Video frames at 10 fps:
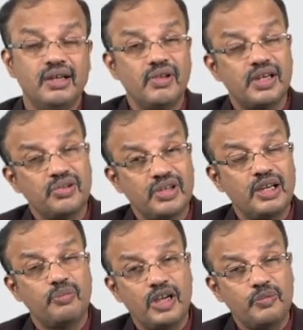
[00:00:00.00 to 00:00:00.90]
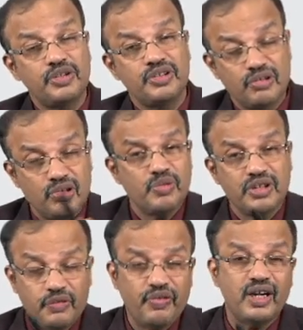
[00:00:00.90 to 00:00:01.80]
Where juvenile polyposis syndrome is
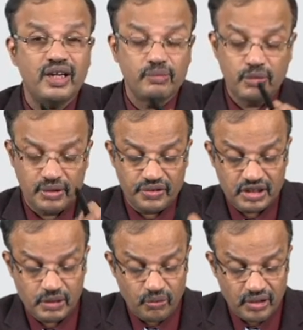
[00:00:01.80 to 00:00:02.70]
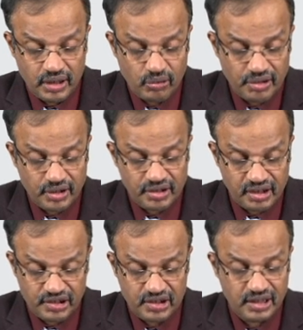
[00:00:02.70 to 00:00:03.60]
different, remember. That's the point I wanted to
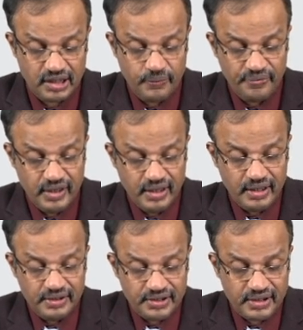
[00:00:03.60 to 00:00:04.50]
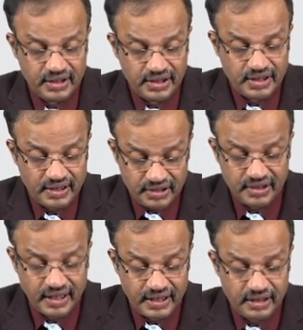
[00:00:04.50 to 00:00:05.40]
stress here. This
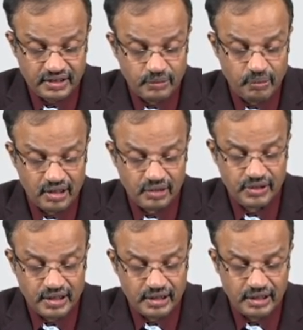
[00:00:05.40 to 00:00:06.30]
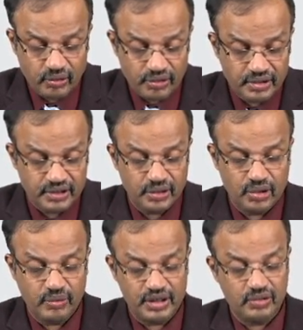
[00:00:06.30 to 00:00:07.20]
is part of the hereditary colonic
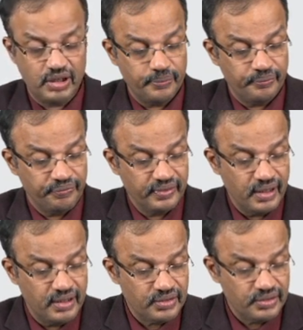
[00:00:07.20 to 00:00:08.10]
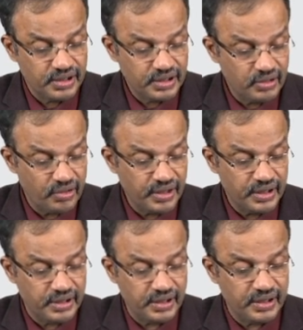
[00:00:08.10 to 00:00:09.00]
syndrome actually. So this is
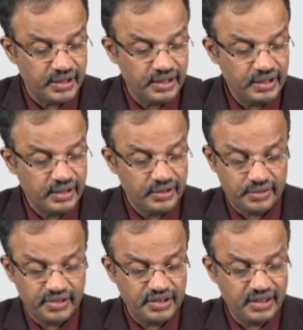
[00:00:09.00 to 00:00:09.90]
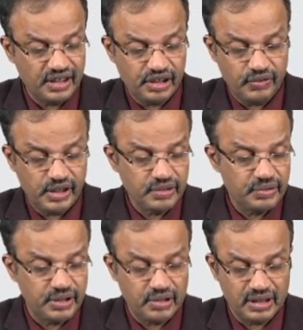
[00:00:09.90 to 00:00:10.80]
non-hereditary here. So this is the classification
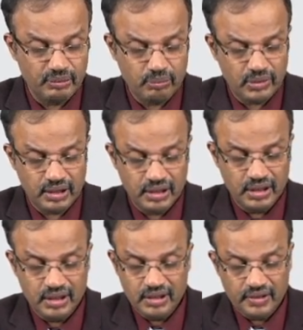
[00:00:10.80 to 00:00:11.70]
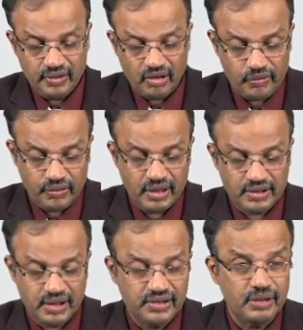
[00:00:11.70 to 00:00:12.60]
which you have to remember. Often
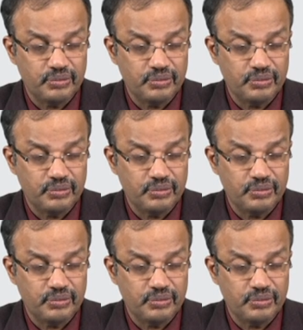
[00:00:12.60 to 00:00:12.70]
asked as